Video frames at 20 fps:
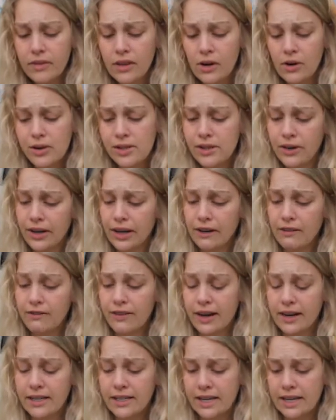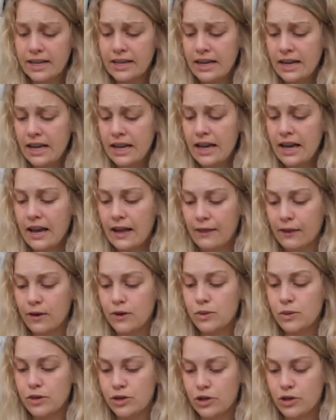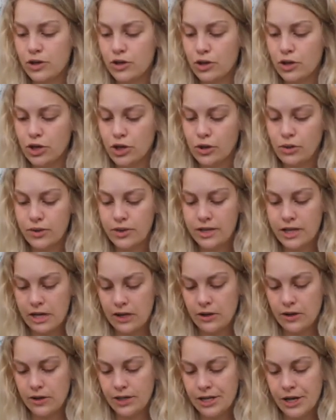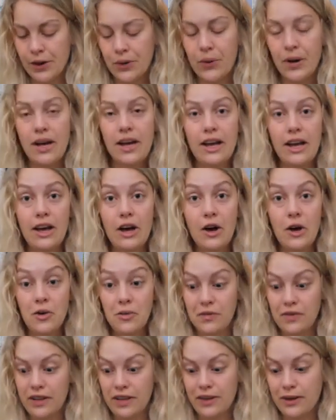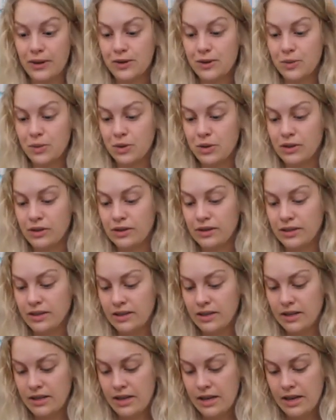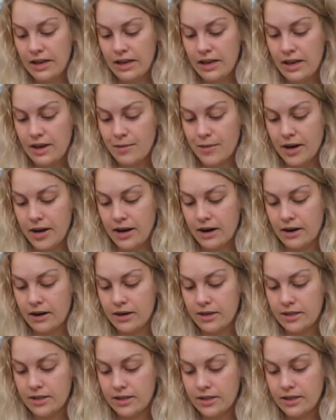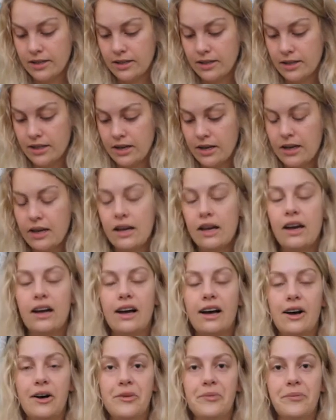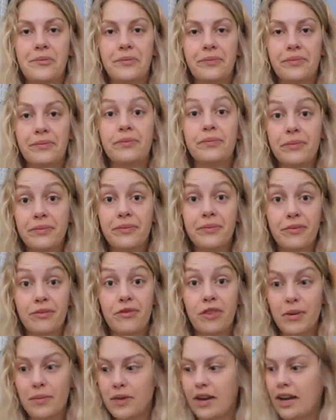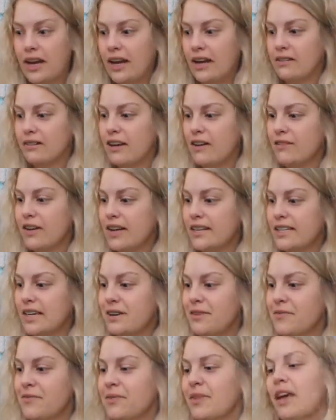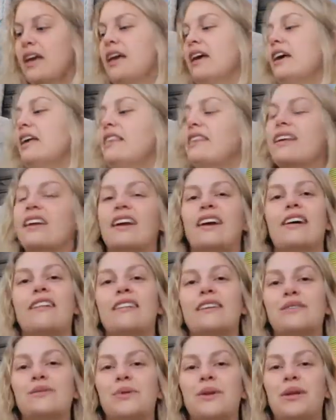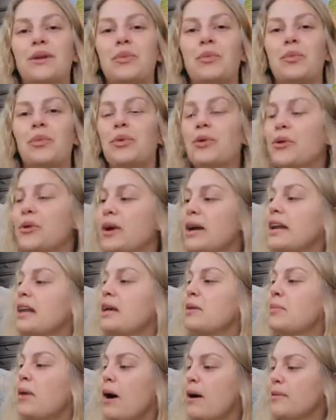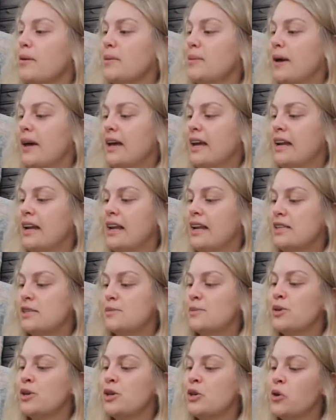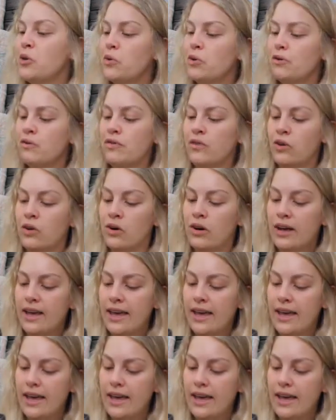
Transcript: I also get infected and those ones are surgical steel so hopefully those will keep my ears um, from getting infected. Then I got this really pretty bobby pin. It's beautiful.